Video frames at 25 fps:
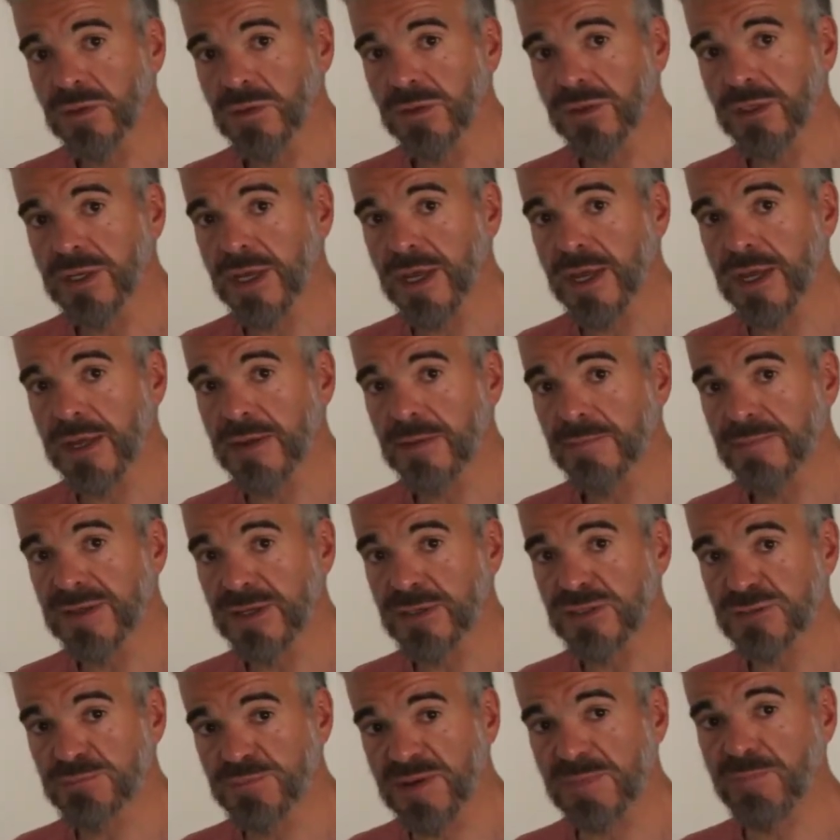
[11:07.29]
Okay,
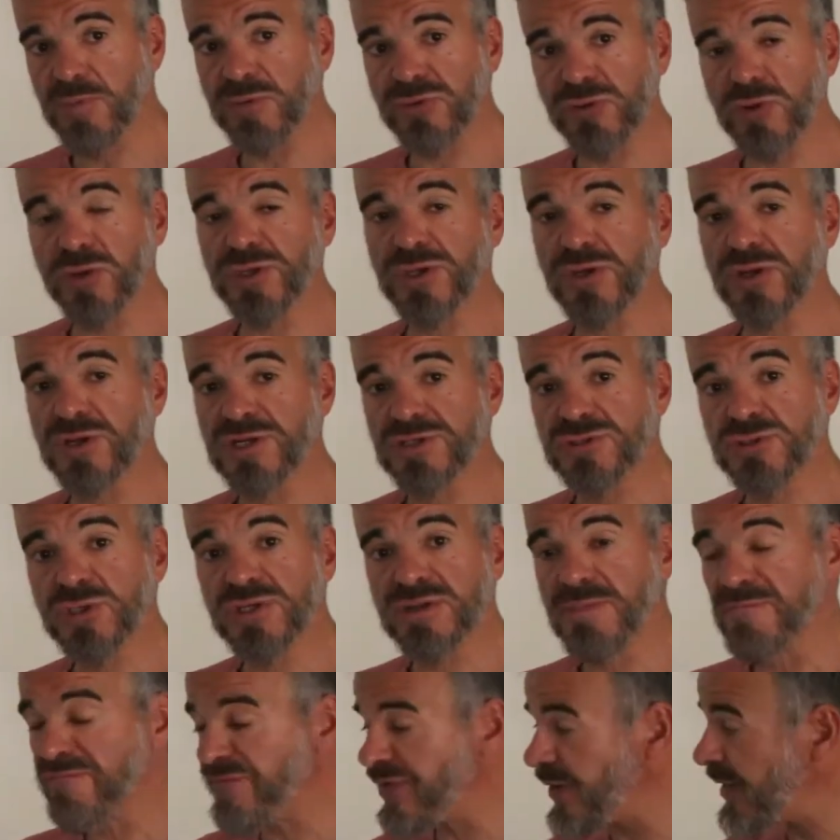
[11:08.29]
because people know you're going to treat
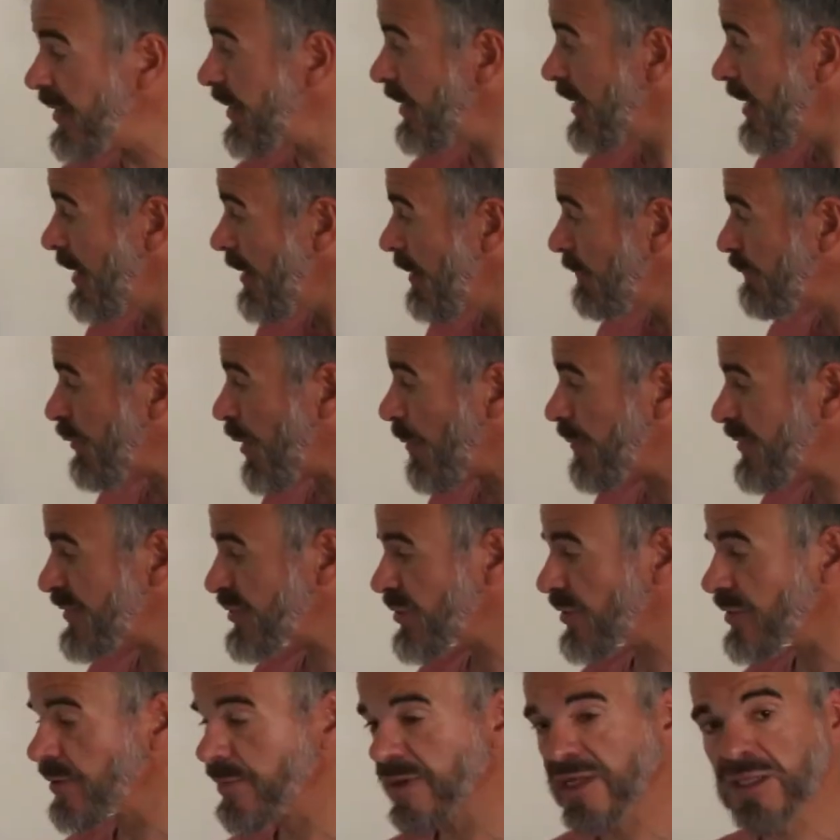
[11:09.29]
them fair, property's
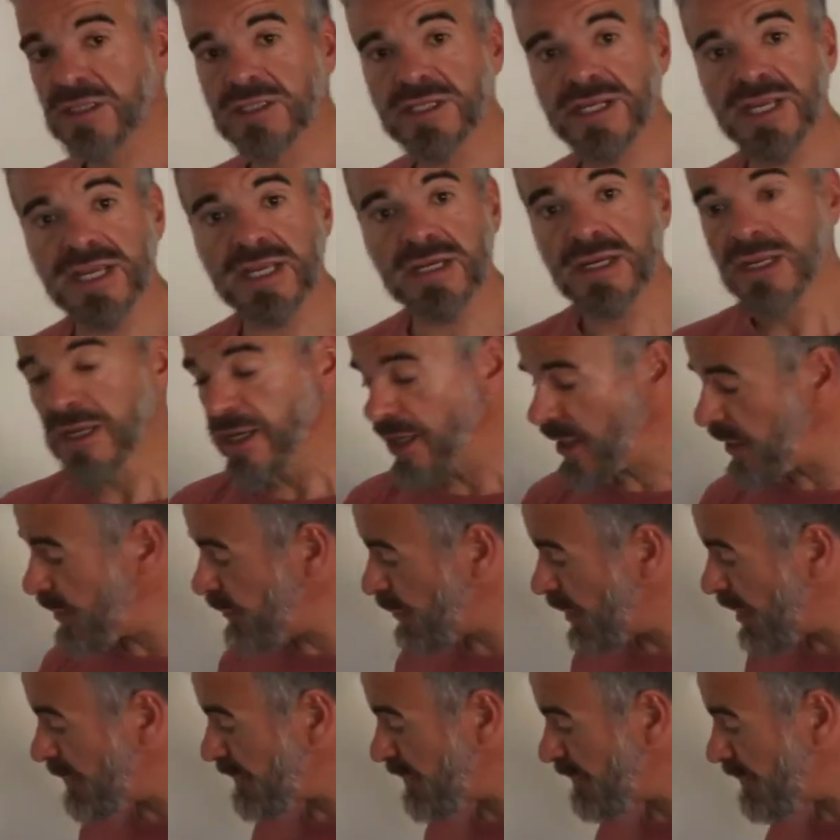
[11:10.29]
going to be clean, and
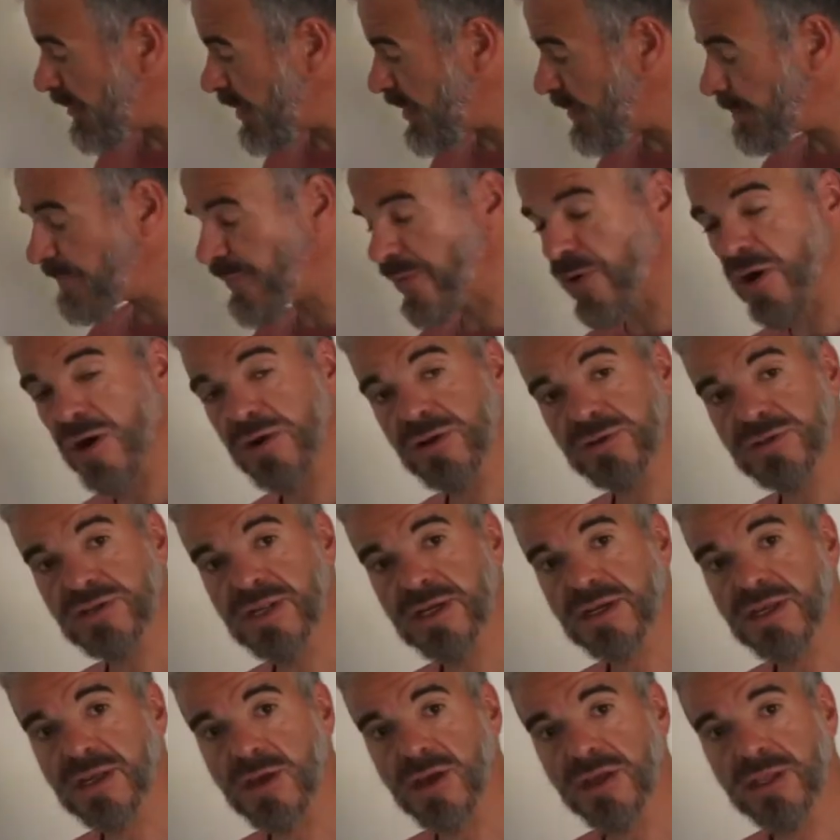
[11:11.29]
you have a product
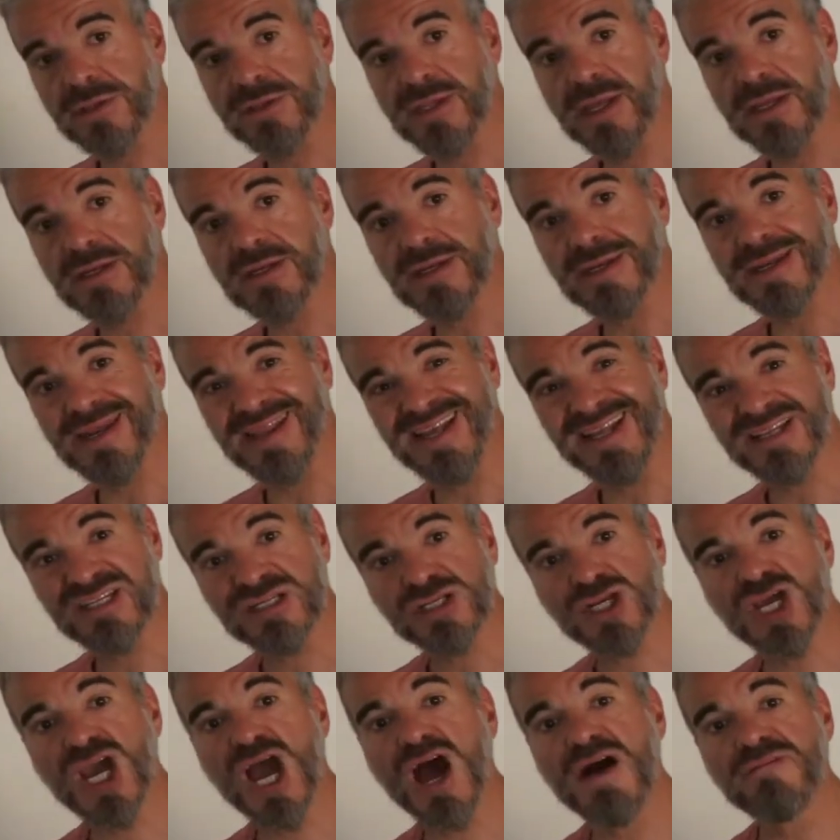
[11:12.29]
that
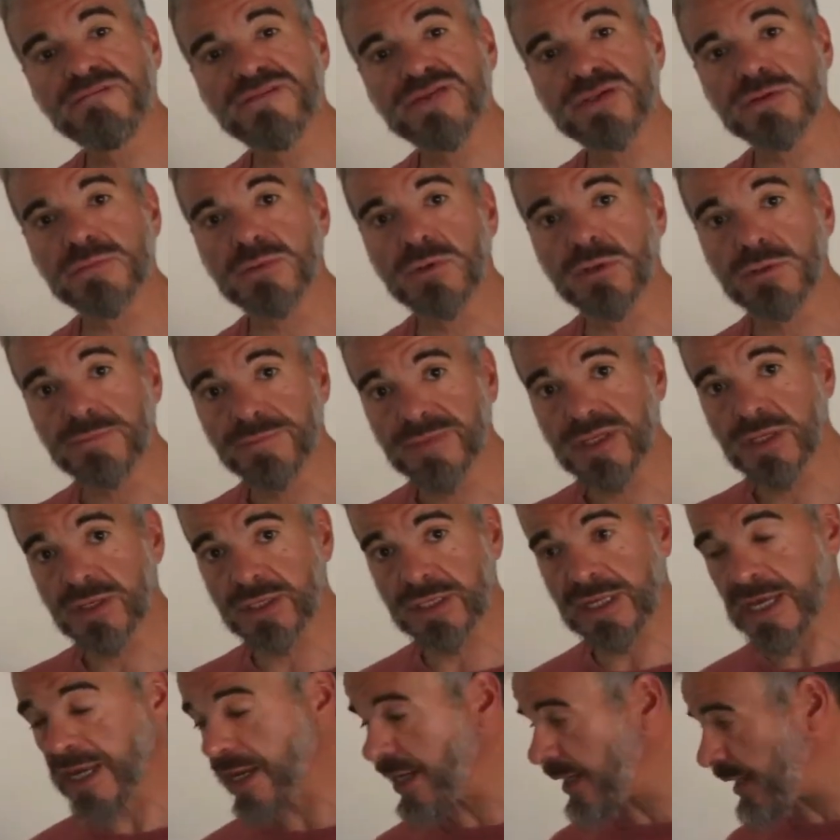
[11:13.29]
it's comfortable.
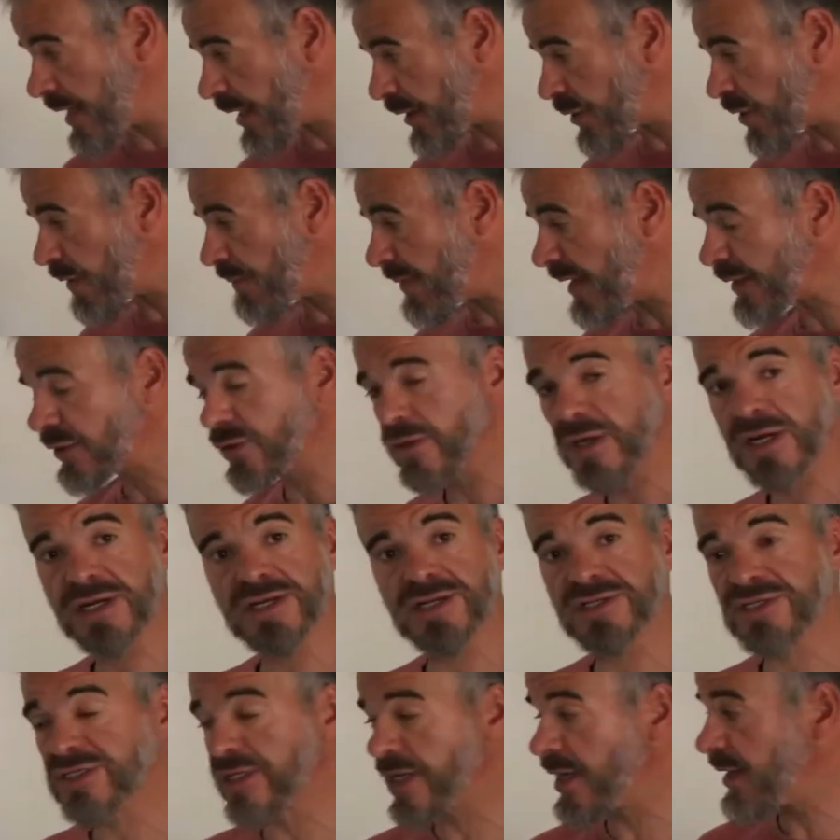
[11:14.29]
Okay, and I'll come back to that
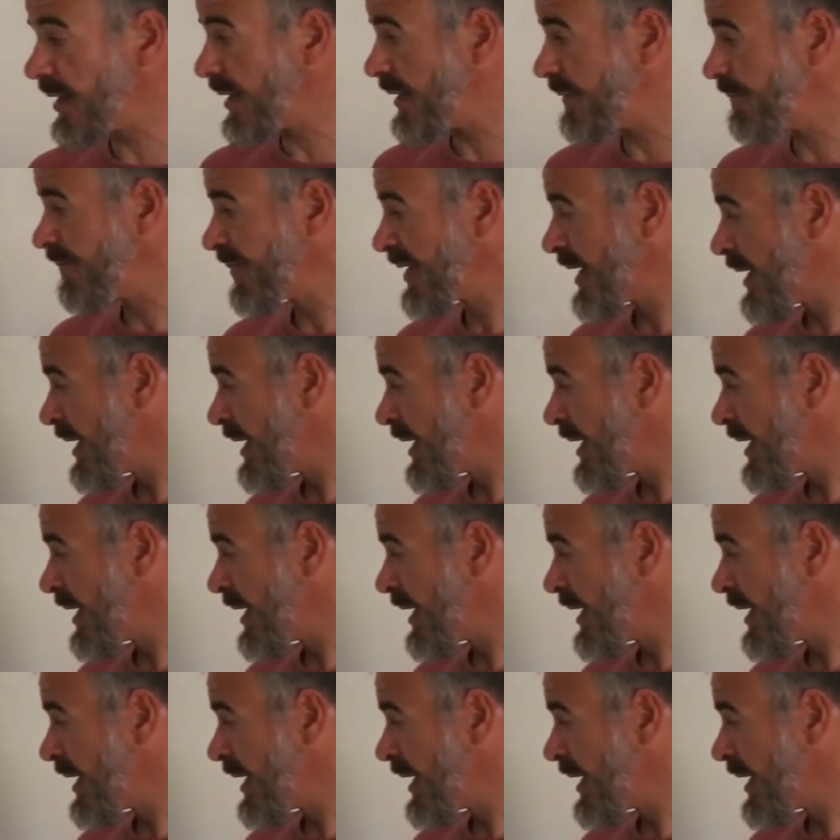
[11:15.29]
in a second.